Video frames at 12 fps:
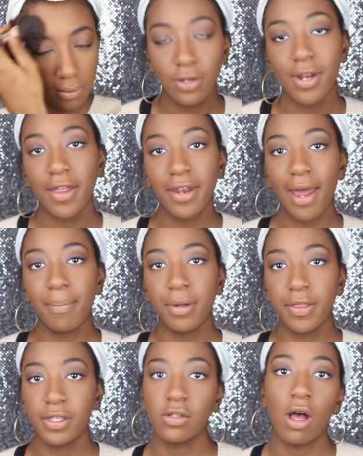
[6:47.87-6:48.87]
So now that I
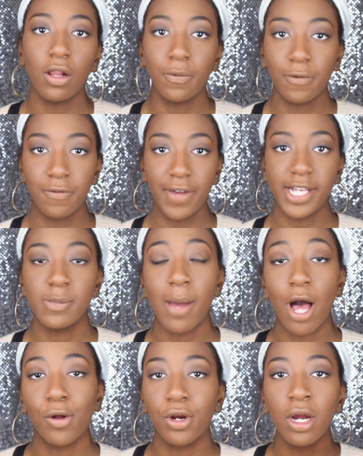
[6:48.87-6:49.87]
put this all over face
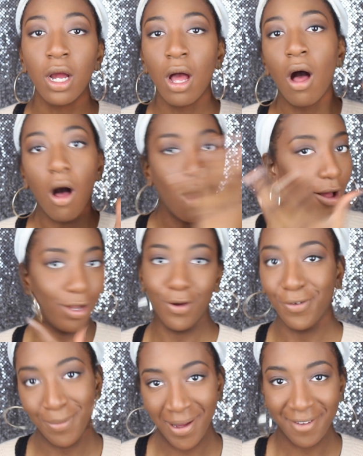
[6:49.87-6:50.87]
powder all
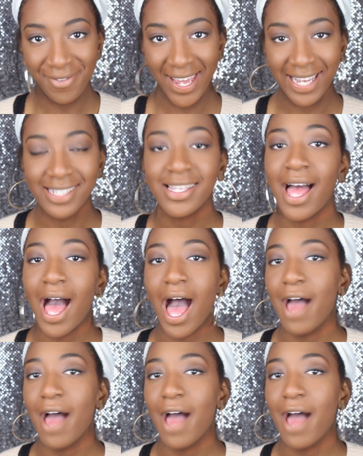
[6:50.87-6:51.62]
over my face,